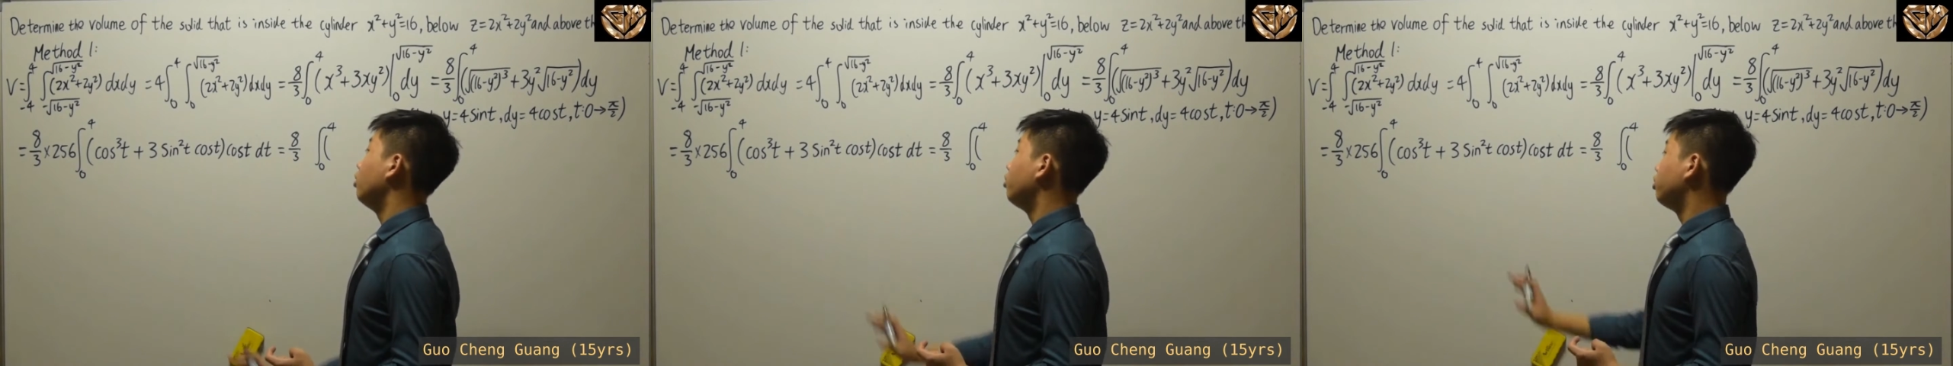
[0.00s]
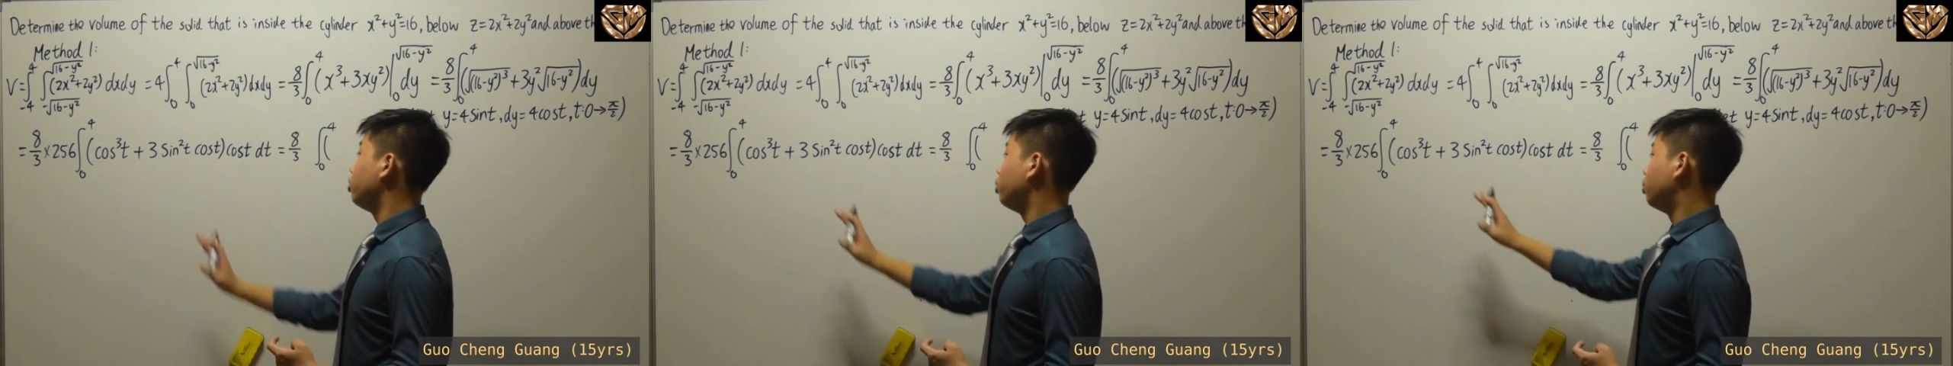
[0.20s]

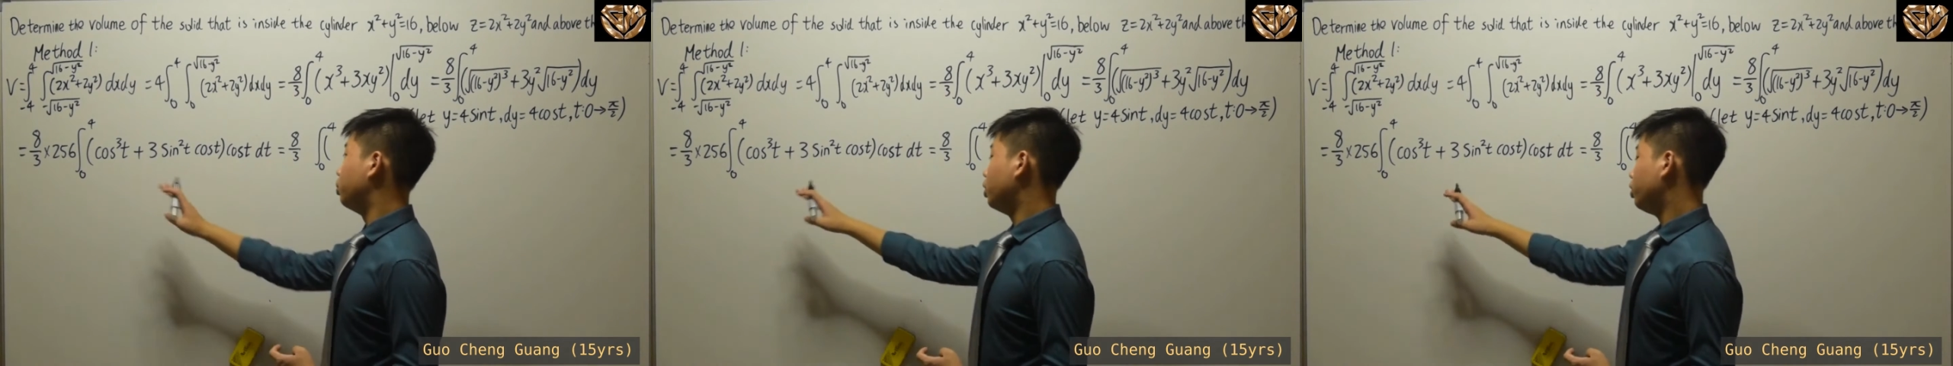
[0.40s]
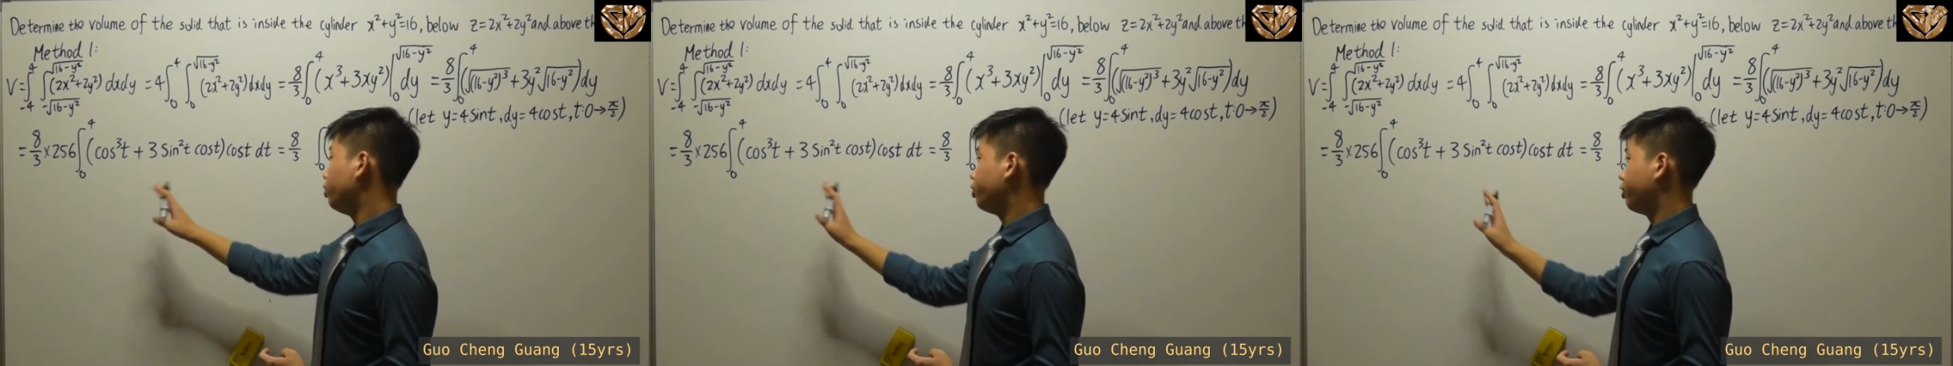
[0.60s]
to
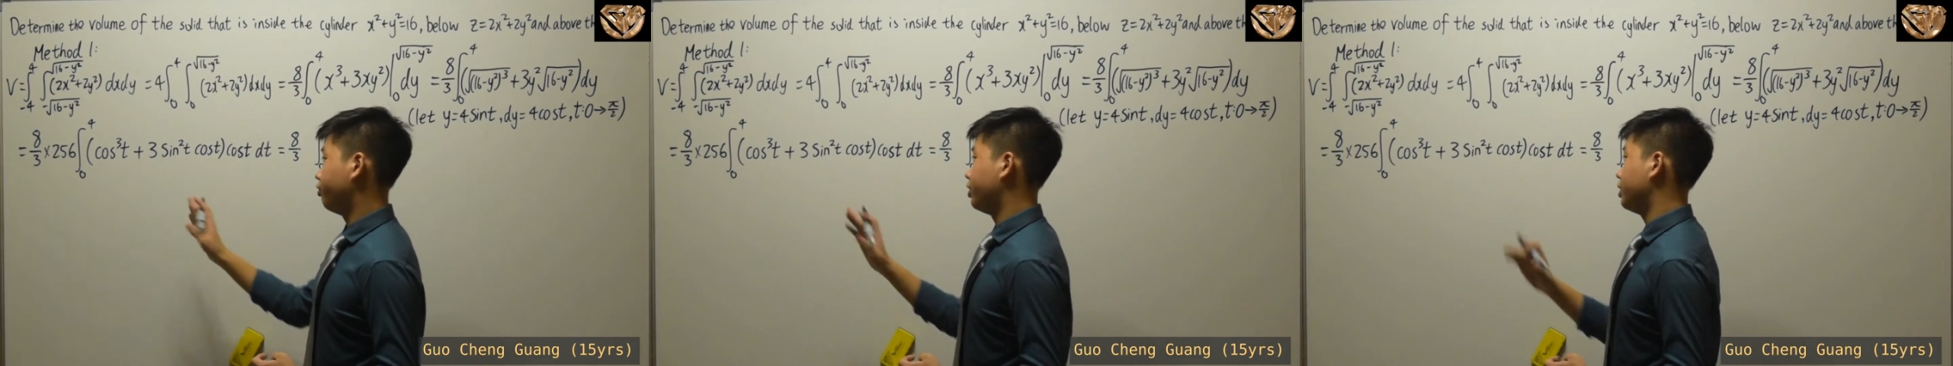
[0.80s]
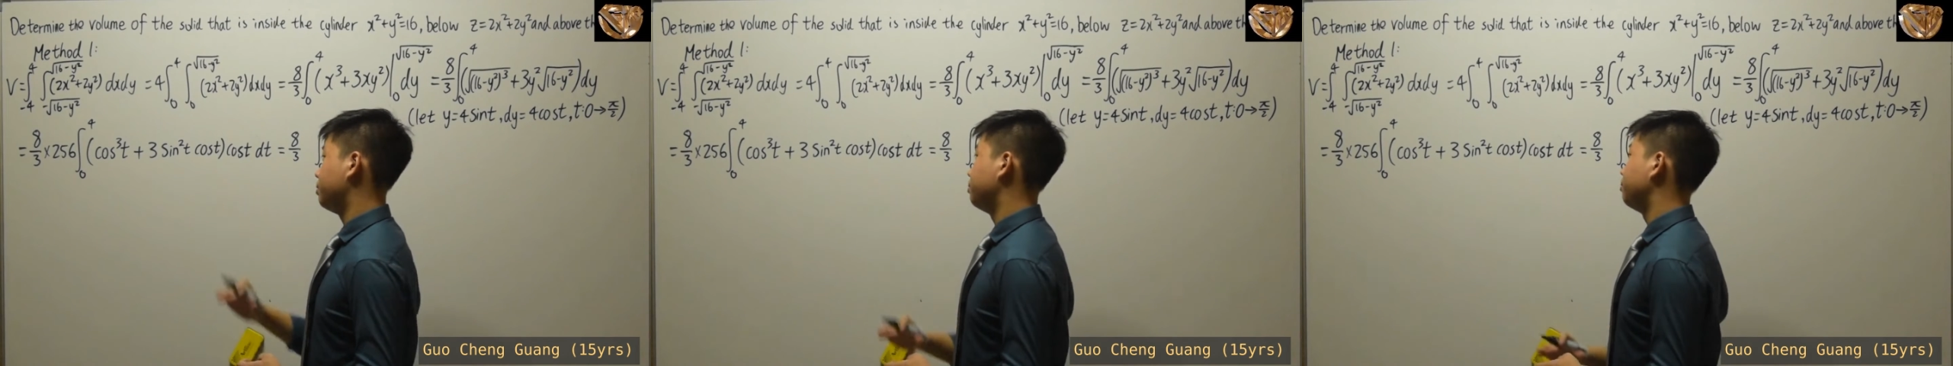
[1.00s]
both of
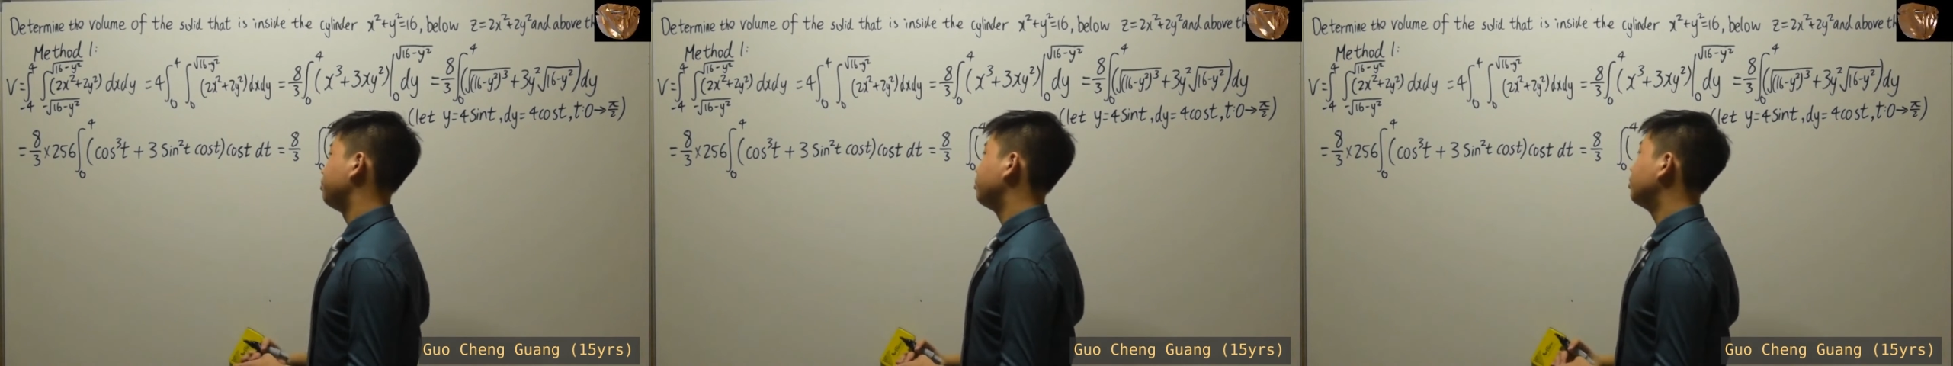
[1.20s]
them.